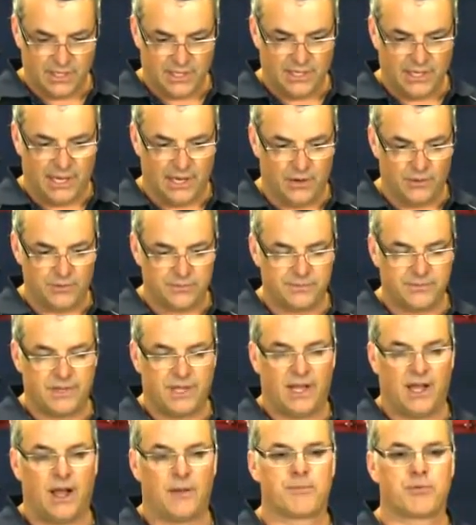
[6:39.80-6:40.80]
Now,
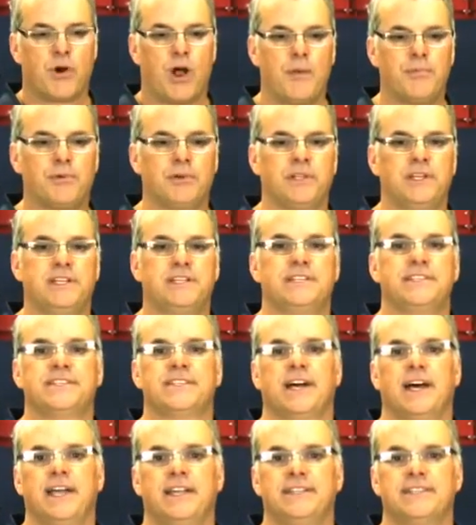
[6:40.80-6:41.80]
a properly
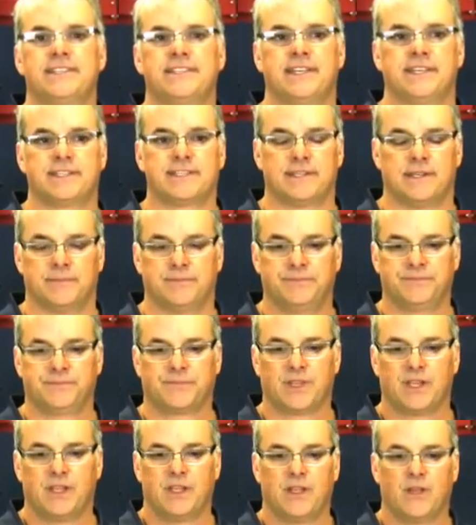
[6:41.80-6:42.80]
designed system
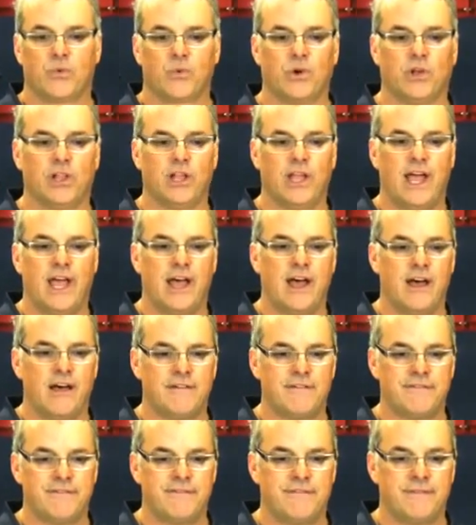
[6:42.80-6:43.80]
will
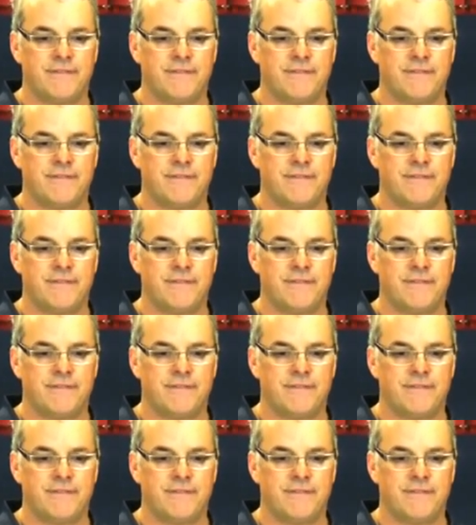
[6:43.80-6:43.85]
have